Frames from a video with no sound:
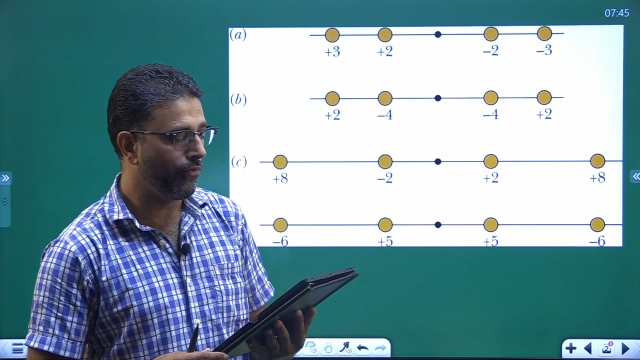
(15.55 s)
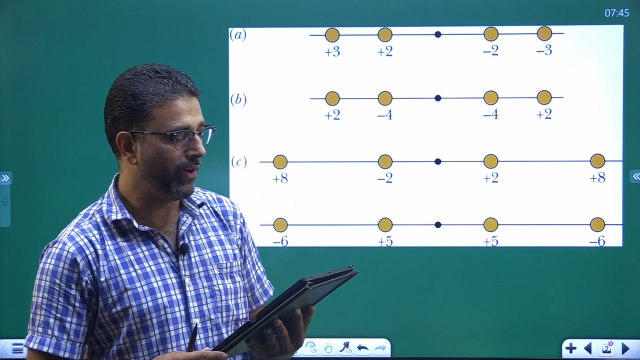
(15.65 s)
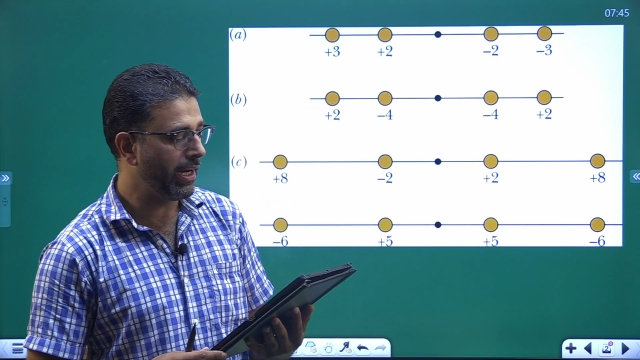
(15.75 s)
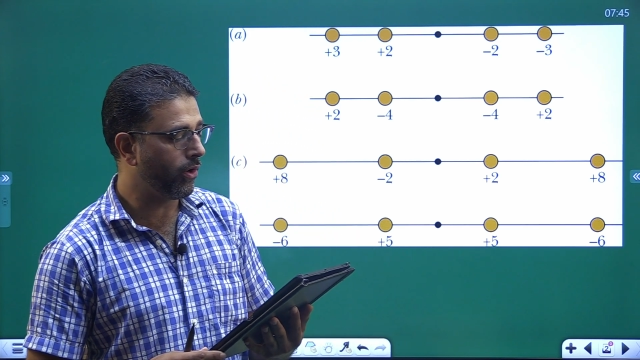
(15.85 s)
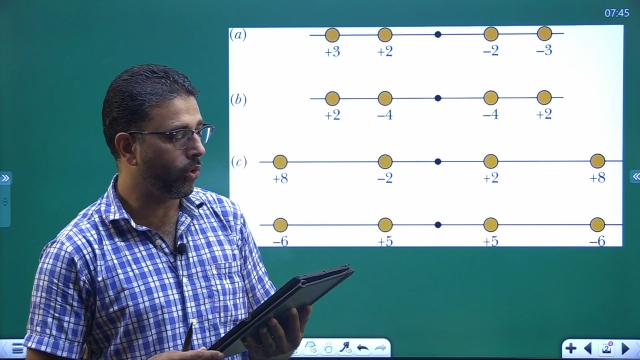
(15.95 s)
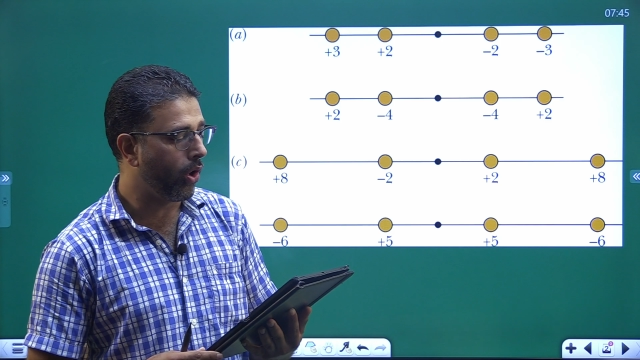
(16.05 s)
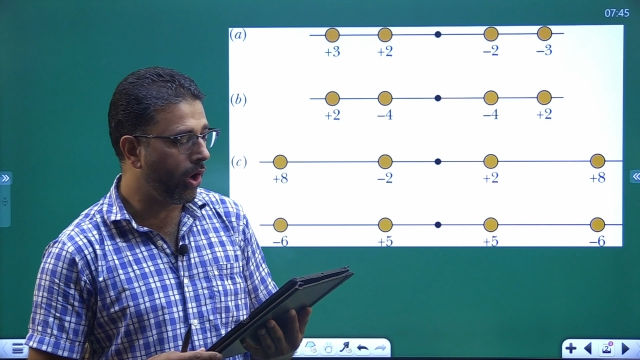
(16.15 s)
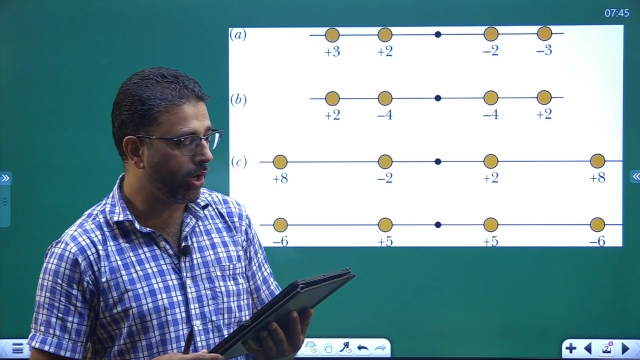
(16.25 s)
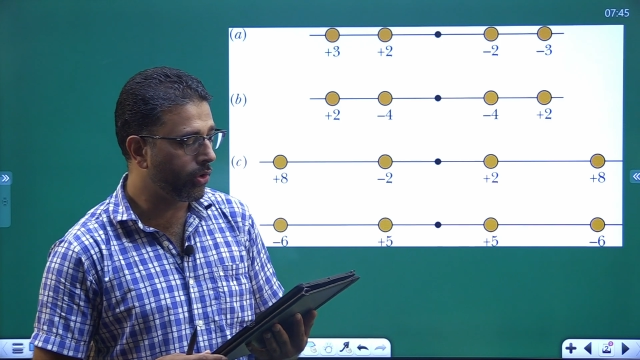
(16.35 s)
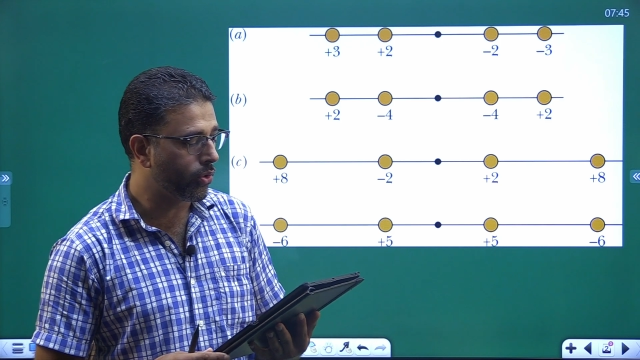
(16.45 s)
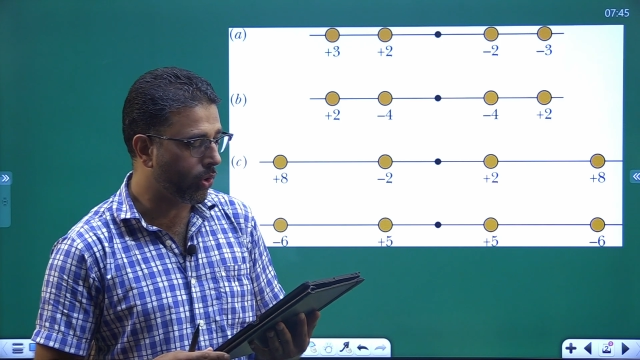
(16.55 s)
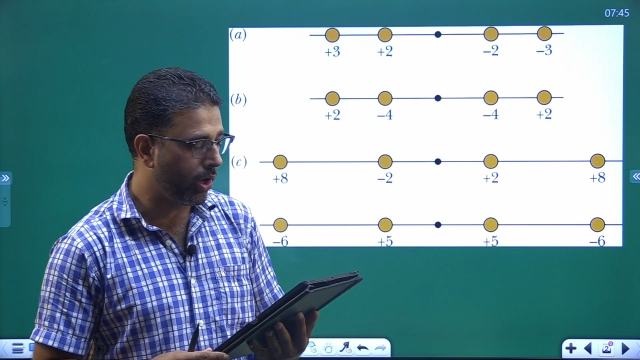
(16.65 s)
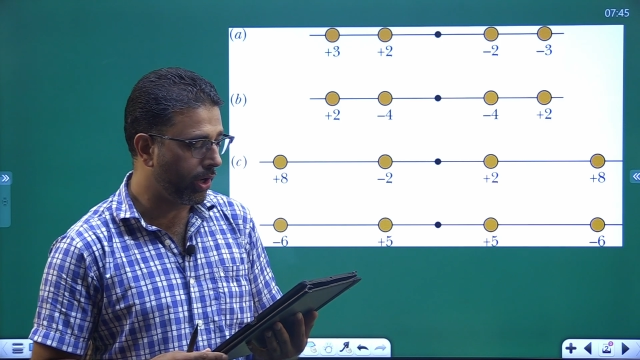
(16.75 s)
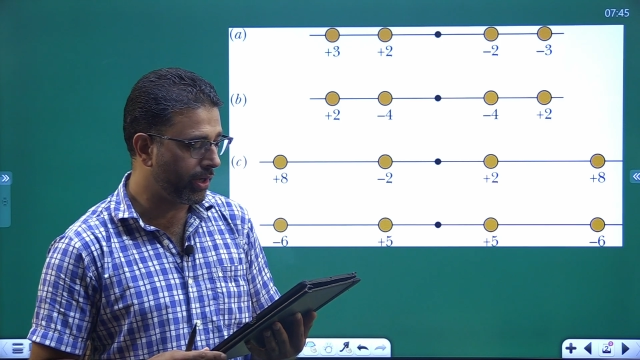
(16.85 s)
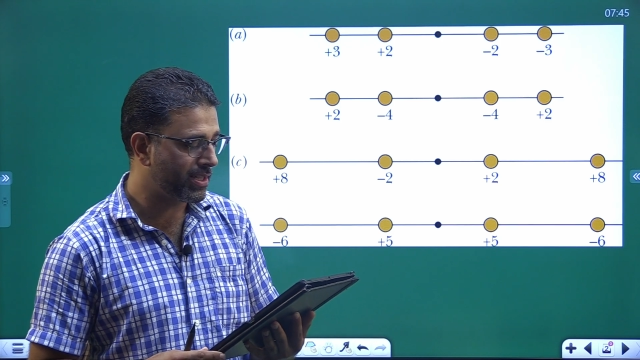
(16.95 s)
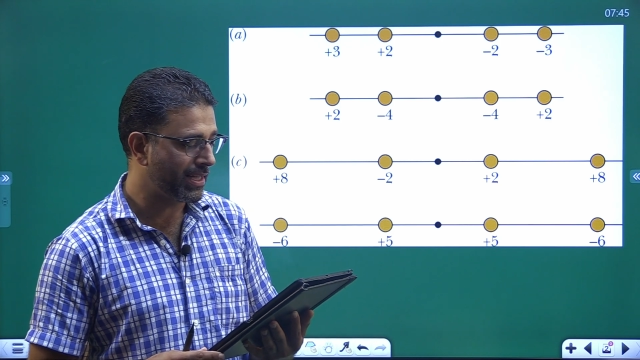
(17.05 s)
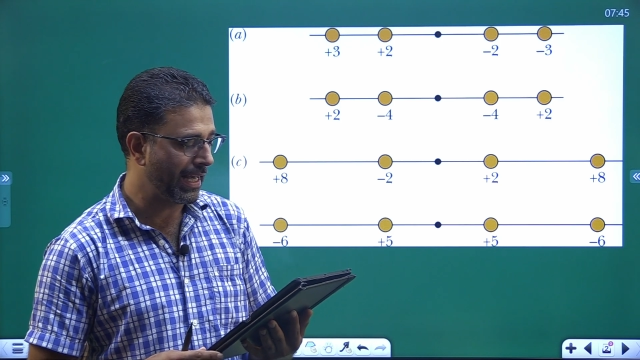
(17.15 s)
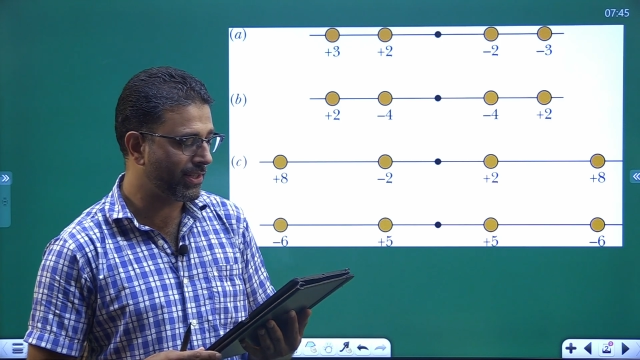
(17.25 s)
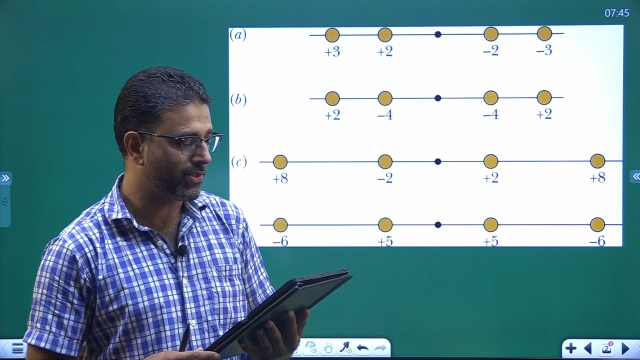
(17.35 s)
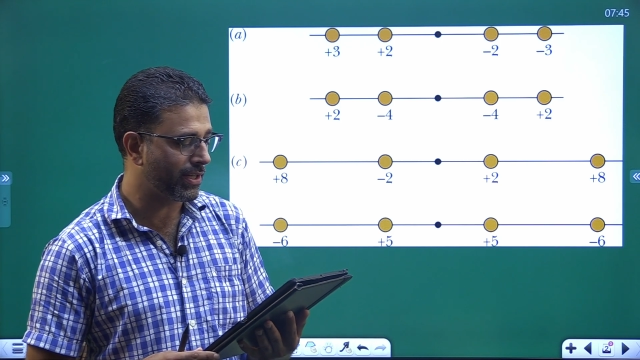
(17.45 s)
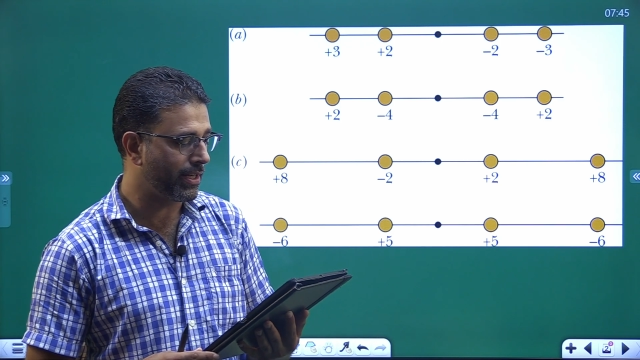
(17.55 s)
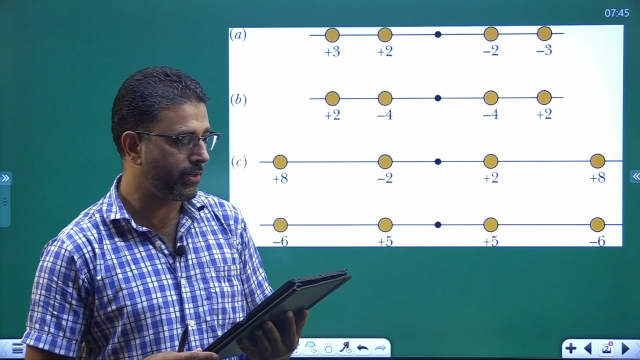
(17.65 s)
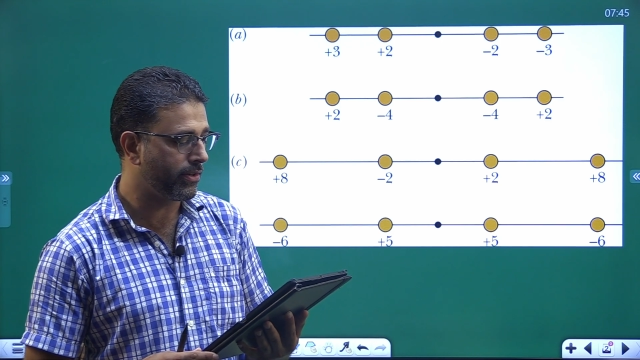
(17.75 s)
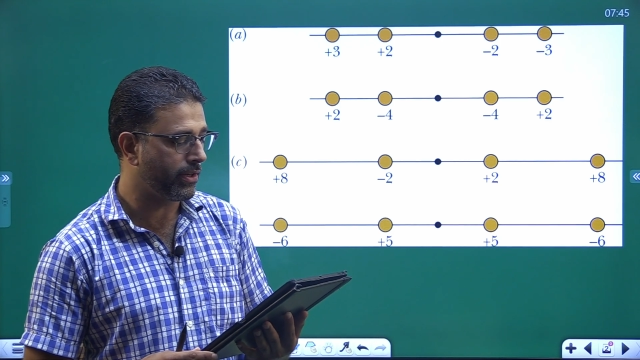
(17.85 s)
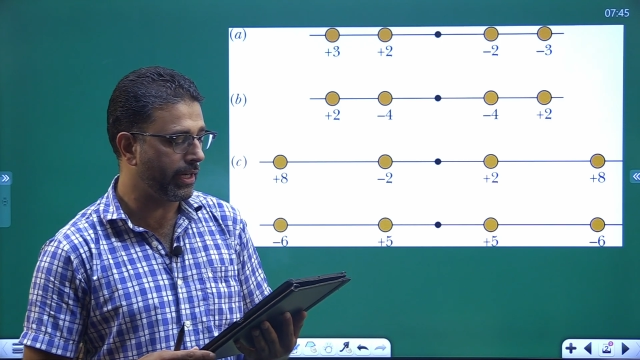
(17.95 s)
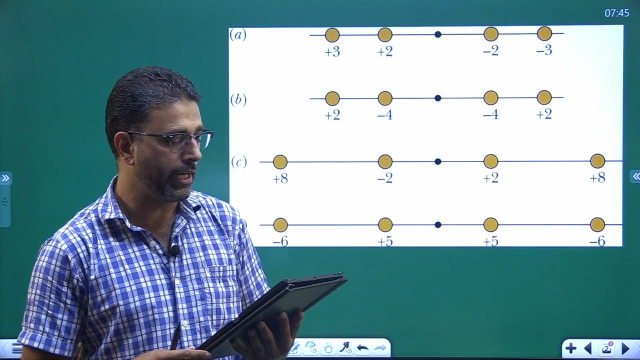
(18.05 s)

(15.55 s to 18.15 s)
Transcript: very long rods extend